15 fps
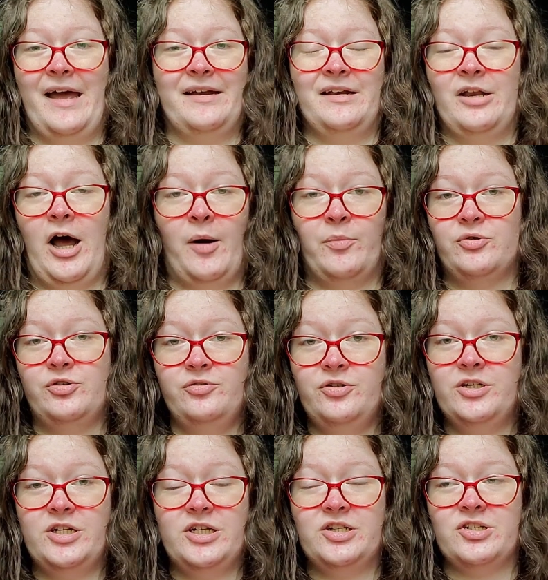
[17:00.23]
had an
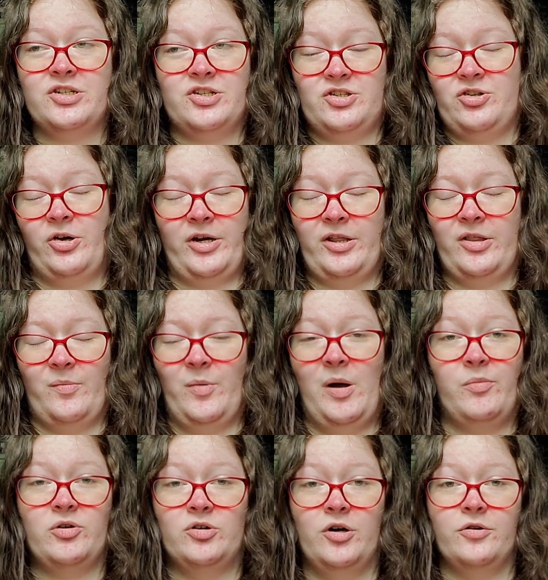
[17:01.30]
opportunity to study them
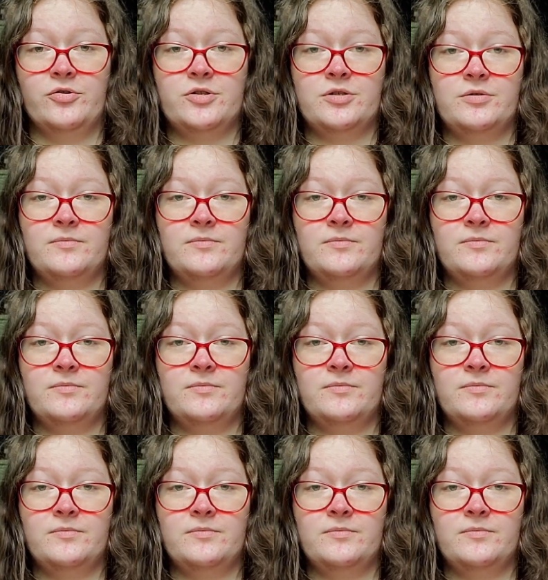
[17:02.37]
up close.